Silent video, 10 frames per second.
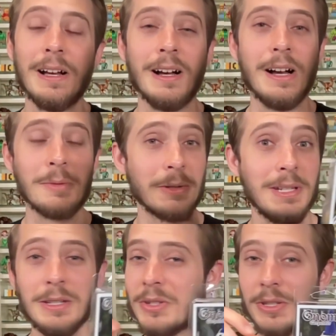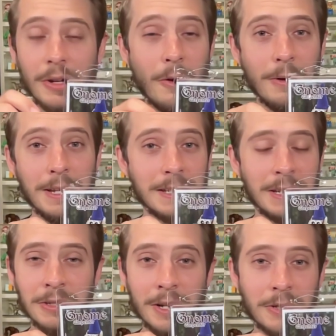So he's just always
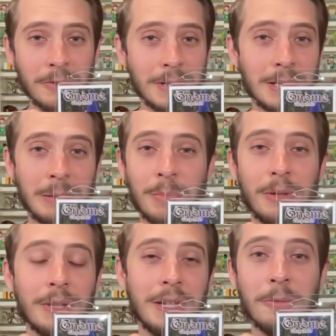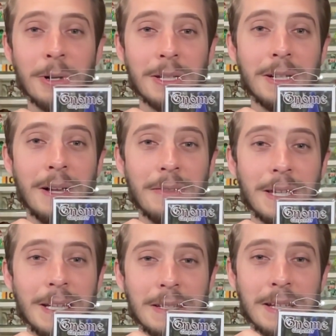industriously building and working on
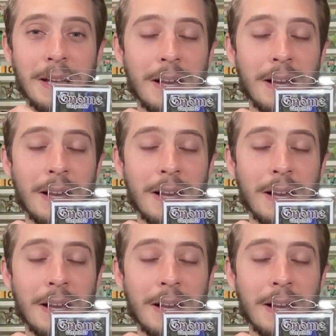things,